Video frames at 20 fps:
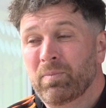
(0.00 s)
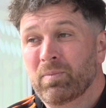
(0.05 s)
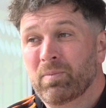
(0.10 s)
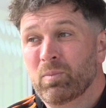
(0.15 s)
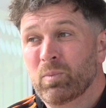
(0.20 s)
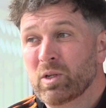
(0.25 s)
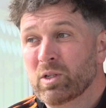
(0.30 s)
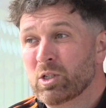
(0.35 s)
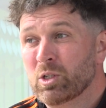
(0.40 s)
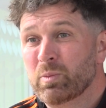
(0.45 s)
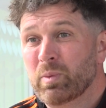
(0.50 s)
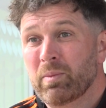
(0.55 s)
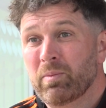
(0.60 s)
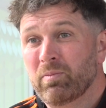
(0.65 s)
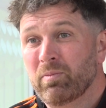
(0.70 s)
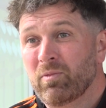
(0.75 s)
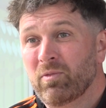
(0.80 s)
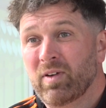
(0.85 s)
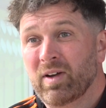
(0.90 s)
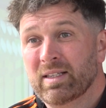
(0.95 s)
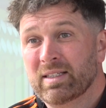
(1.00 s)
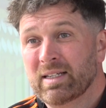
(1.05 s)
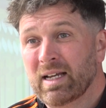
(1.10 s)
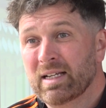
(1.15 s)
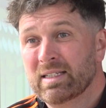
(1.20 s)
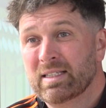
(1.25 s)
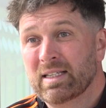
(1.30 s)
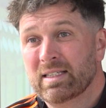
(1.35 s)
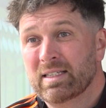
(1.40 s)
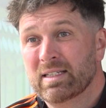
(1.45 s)
which has been
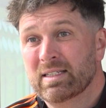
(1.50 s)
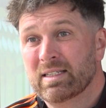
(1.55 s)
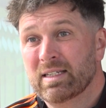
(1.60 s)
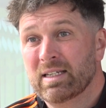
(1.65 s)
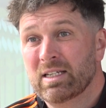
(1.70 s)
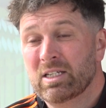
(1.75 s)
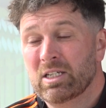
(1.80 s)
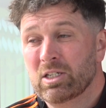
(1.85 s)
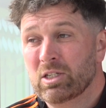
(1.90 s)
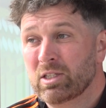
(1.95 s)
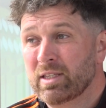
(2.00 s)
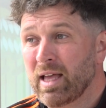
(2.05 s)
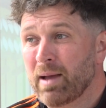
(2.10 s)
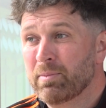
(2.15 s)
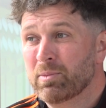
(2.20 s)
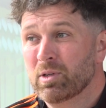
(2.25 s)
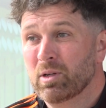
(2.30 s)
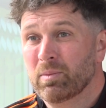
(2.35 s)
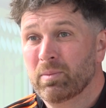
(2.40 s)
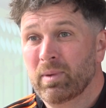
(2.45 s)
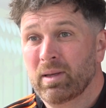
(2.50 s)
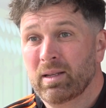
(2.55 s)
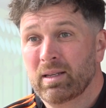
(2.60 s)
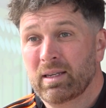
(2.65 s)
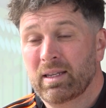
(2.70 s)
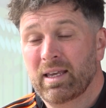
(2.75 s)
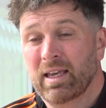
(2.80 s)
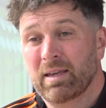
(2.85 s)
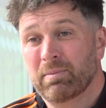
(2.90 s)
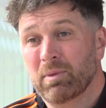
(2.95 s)
fantastic to see. She's stepped up in
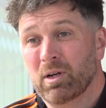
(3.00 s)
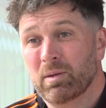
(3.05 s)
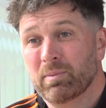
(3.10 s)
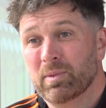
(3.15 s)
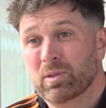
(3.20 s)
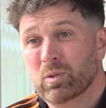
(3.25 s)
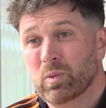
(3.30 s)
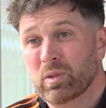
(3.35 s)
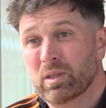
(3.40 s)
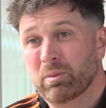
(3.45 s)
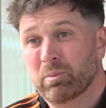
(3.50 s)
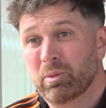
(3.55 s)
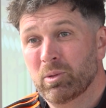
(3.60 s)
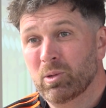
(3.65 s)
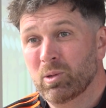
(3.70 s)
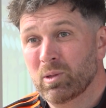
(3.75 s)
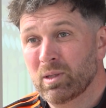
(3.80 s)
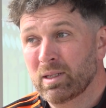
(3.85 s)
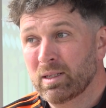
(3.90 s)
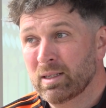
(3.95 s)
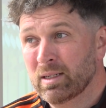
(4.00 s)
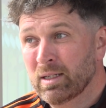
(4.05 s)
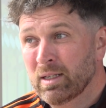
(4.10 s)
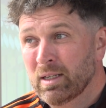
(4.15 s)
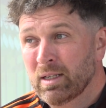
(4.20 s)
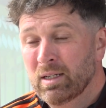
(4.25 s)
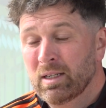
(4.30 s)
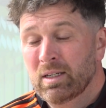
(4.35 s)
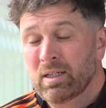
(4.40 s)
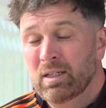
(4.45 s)
key moments with the ball and
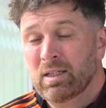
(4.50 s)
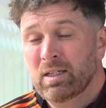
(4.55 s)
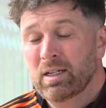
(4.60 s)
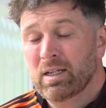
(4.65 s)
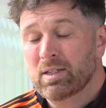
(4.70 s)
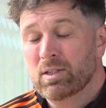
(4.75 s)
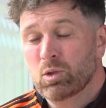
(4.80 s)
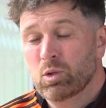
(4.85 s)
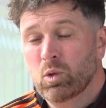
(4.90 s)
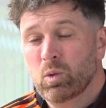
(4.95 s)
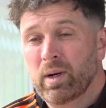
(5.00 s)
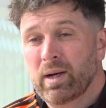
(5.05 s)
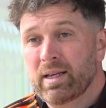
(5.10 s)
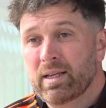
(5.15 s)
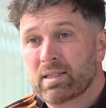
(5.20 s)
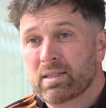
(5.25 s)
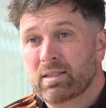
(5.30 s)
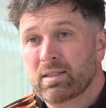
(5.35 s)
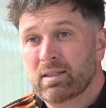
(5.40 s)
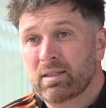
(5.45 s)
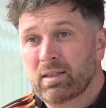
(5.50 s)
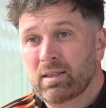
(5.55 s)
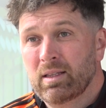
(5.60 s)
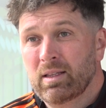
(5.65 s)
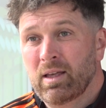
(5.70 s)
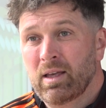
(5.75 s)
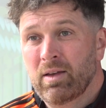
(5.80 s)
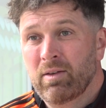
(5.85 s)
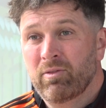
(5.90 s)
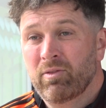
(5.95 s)
is always
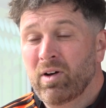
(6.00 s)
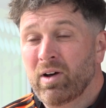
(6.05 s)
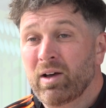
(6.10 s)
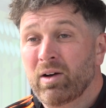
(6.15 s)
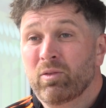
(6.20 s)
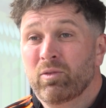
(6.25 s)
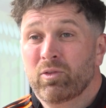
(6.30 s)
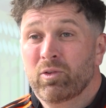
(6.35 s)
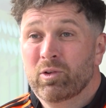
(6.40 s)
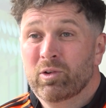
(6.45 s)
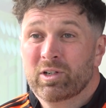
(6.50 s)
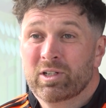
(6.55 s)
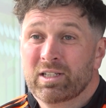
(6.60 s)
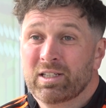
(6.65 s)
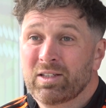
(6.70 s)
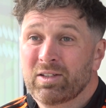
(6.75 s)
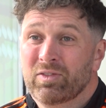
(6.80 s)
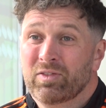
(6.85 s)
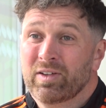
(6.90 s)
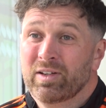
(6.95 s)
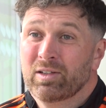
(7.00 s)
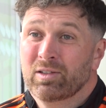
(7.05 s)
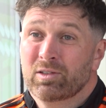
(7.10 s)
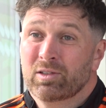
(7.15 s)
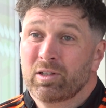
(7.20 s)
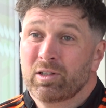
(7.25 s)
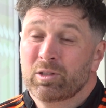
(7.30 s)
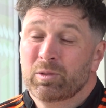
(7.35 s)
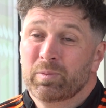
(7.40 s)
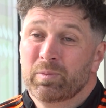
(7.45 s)
vital for us in the field.
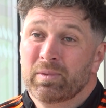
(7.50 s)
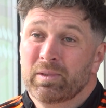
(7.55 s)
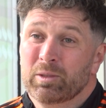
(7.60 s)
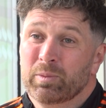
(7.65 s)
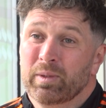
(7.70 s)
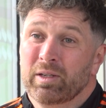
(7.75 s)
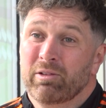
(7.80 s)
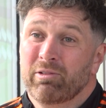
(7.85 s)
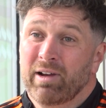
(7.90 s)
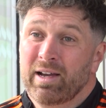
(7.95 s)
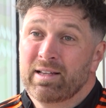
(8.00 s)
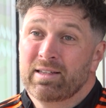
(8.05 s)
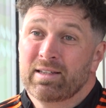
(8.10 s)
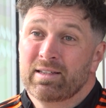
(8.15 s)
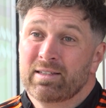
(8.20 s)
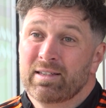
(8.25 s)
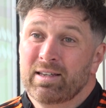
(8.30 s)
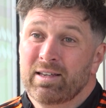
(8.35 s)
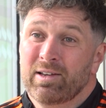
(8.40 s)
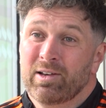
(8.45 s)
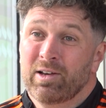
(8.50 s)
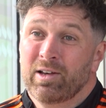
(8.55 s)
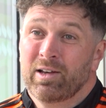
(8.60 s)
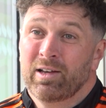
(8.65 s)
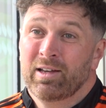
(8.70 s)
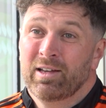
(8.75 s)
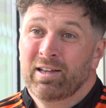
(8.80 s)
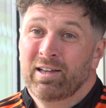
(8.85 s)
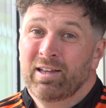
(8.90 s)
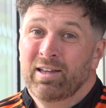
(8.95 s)
So it's been great to see her
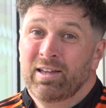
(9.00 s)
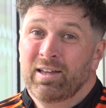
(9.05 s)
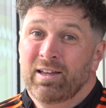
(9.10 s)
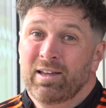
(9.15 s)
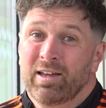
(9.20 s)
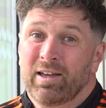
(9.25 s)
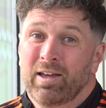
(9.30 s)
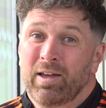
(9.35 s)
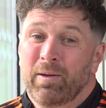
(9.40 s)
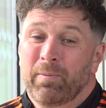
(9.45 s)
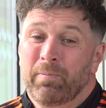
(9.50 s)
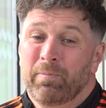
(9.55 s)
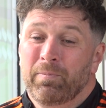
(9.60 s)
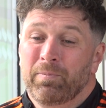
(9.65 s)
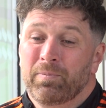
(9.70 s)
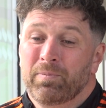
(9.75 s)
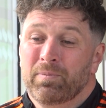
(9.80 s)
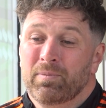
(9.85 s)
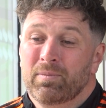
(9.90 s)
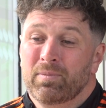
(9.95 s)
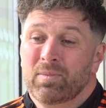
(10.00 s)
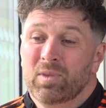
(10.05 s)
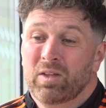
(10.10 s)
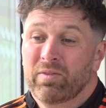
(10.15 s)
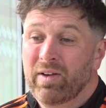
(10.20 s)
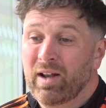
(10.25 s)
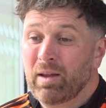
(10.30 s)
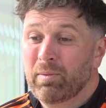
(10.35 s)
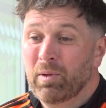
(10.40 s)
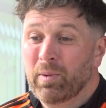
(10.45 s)

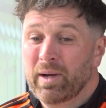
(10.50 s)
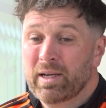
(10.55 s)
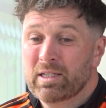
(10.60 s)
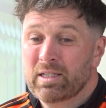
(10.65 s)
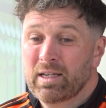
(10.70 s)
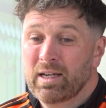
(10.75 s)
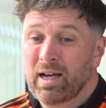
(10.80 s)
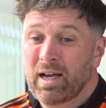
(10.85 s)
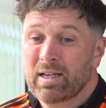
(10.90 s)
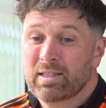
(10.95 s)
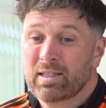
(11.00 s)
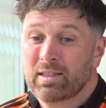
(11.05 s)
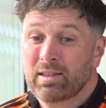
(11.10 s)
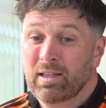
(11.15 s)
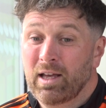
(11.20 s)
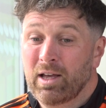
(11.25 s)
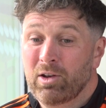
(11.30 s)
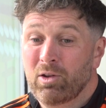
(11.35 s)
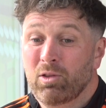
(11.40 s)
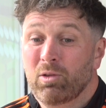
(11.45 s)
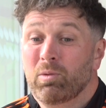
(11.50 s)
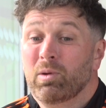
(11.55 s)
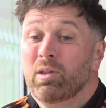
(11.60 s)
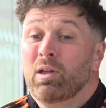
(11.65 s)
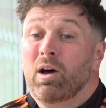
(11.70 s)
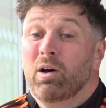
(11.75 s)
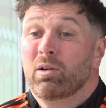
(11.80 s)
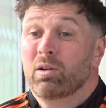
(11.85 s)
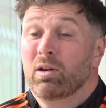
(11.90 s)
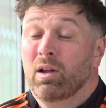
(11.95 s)
develop the way she has. And another one
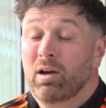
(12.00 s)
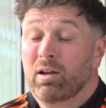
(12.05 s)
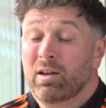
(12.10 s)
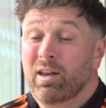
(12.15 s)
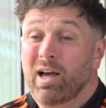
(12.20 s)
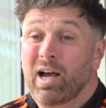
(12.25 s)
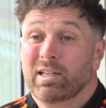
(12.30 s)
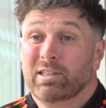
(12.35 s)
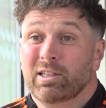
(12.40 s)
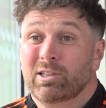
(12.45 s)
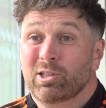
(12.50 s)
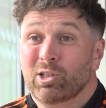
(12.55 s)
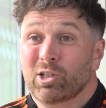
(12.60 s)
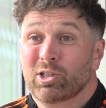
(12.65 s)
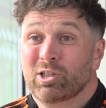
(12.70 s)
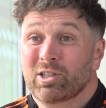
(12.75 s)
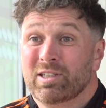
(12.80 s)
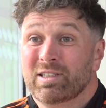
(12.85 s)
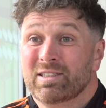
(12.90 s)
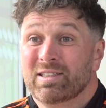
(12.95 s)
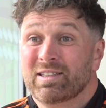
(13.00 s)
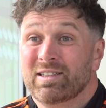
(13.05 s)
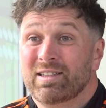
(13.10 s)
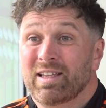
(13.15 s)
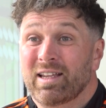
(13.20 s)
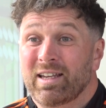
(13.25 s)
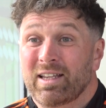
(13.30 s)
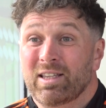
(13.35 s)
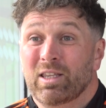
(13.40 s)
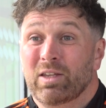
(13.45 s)
that I'd like to touch on as
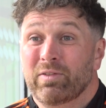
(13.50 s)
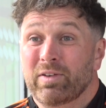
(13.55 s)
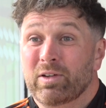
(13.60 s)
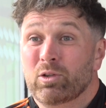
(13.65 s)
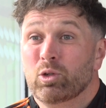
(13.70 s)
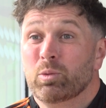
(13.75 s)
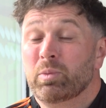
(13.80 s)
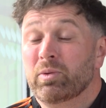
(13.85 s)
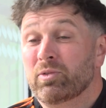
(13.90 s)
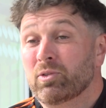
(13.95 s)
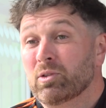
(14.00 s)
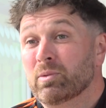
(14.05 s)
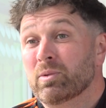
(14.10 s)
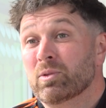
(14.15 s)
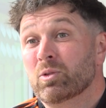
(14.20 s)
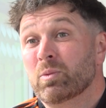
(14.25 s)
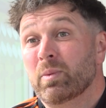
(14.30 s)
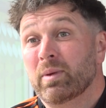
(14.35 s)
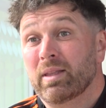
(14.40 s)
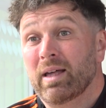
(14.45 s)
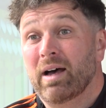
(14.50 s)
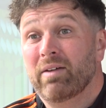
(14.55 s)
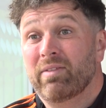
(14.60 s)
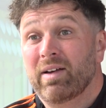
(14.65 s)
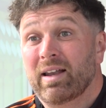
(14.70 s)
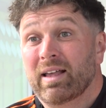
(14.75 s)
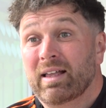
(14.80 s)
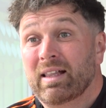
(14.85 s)
an individual performance would be that of Ella